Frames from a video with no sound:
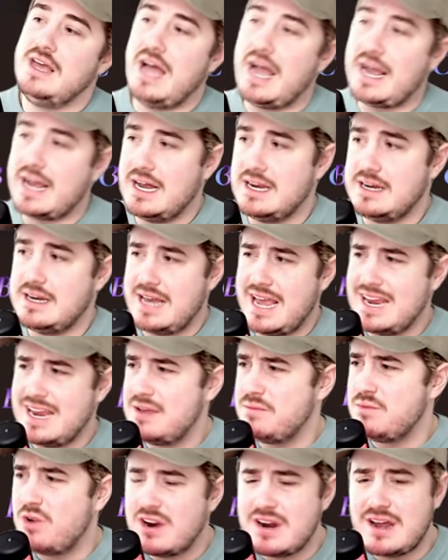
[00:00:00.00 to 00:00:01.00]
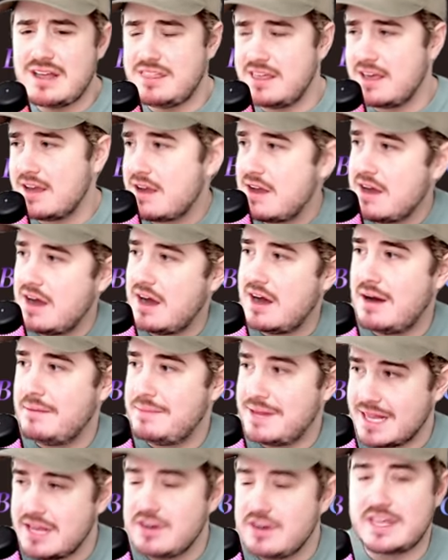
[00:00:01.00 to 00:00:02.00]
I got eighty-one, I think, uh,
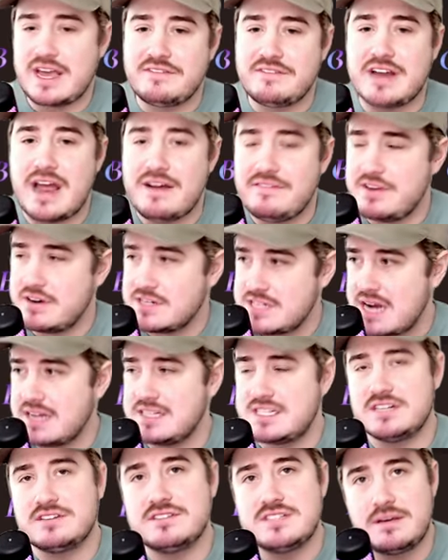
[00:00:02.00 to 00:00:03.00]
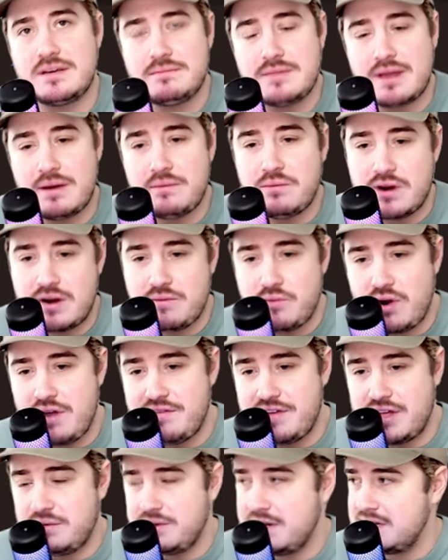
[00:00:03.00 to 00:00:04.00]
but literally every, every there's not a single team that won't, won't
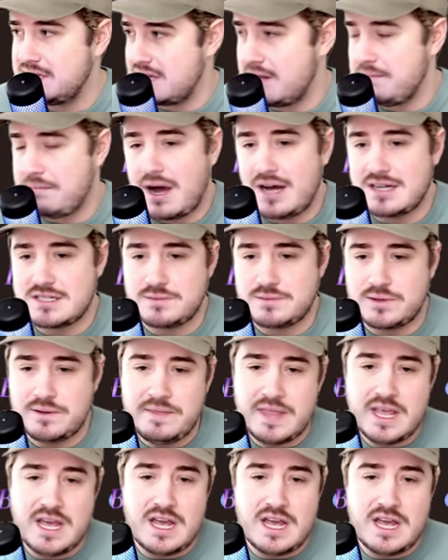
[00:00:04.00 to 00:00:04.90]
have Elowyn. It's impossible.